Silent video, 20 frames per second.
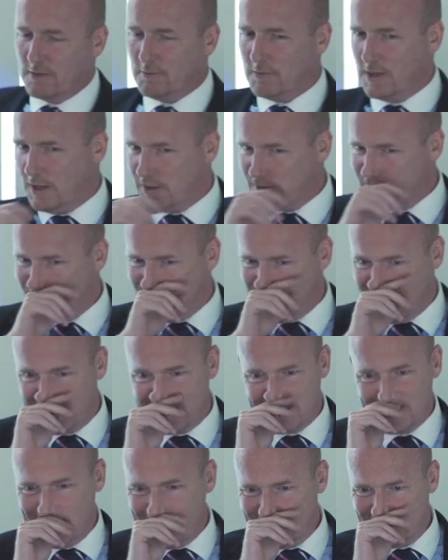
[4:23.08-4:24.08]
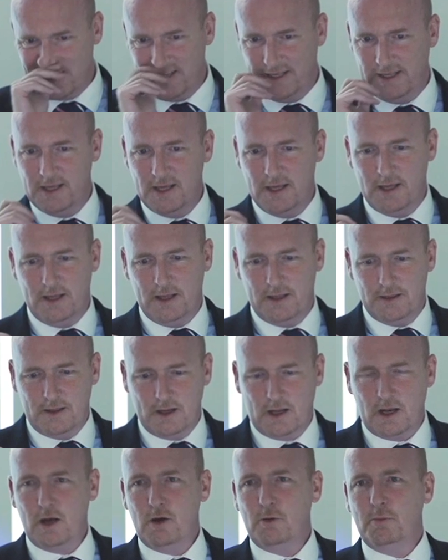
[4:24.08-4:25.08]
up last night, and actually
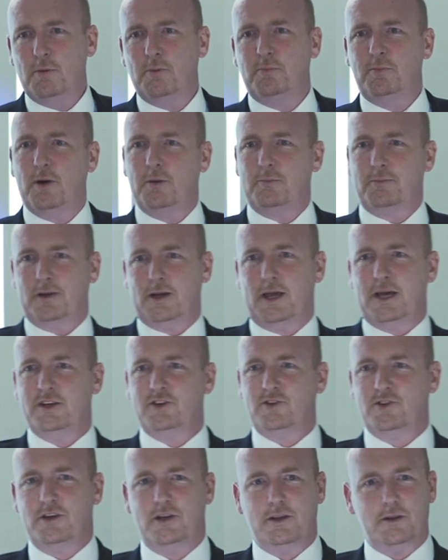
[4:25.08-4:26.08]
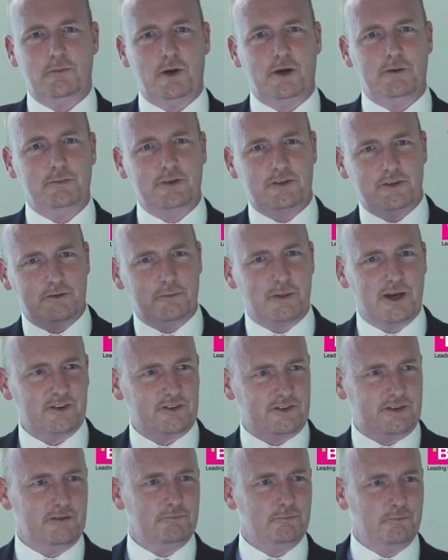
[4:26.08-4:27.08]
the global population at the moment is about
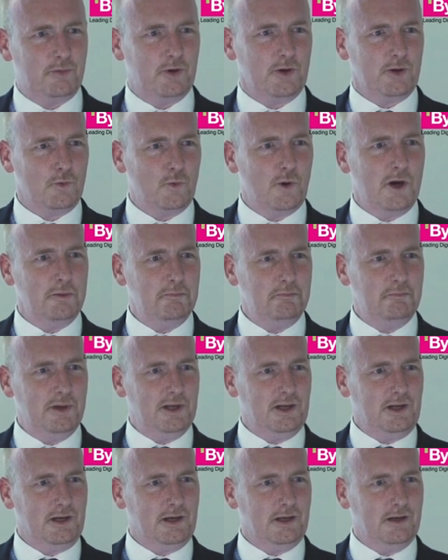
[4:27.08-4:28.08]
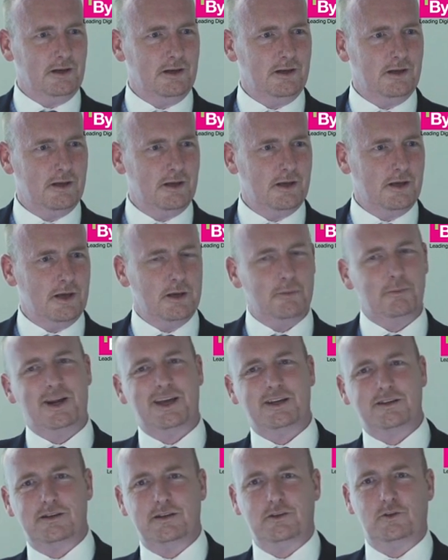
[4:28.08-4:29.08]
7.1 billion. But
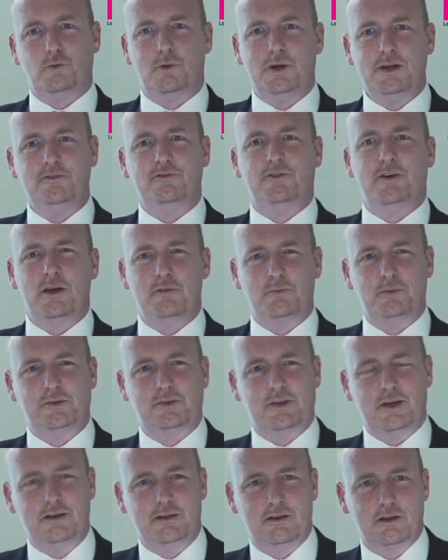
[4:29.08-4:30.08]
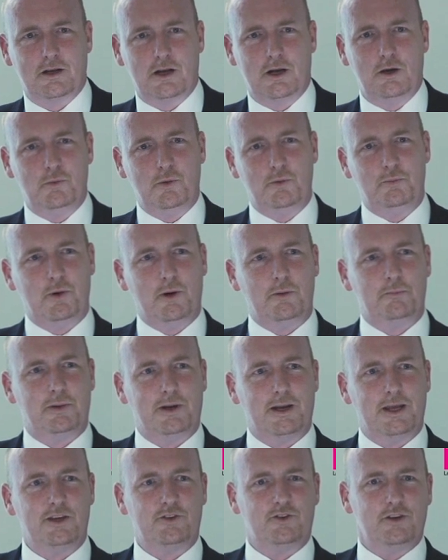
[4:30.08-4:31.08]
actually 25% of the global
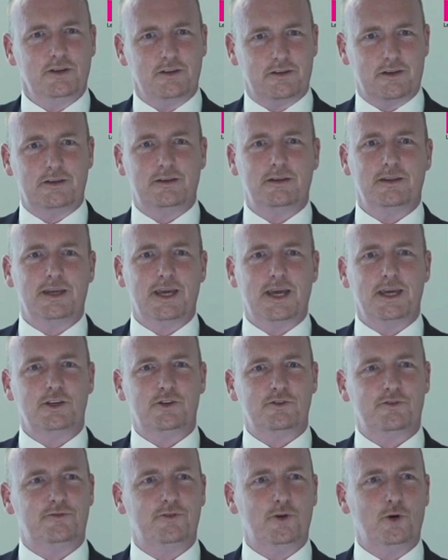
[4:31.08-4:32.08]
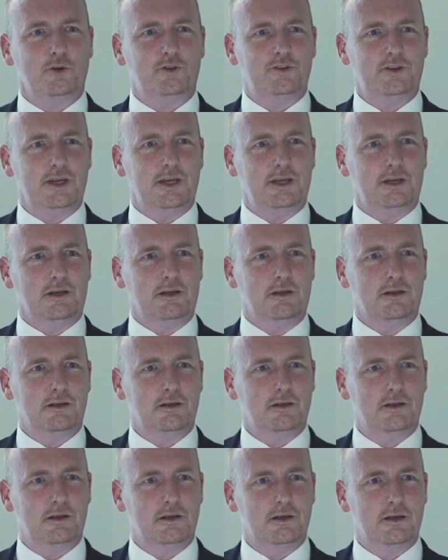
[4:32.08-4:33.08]
population is under the age of 14.
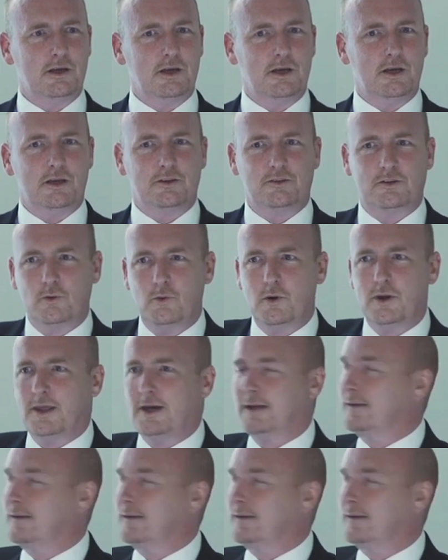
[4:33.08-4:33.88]
So what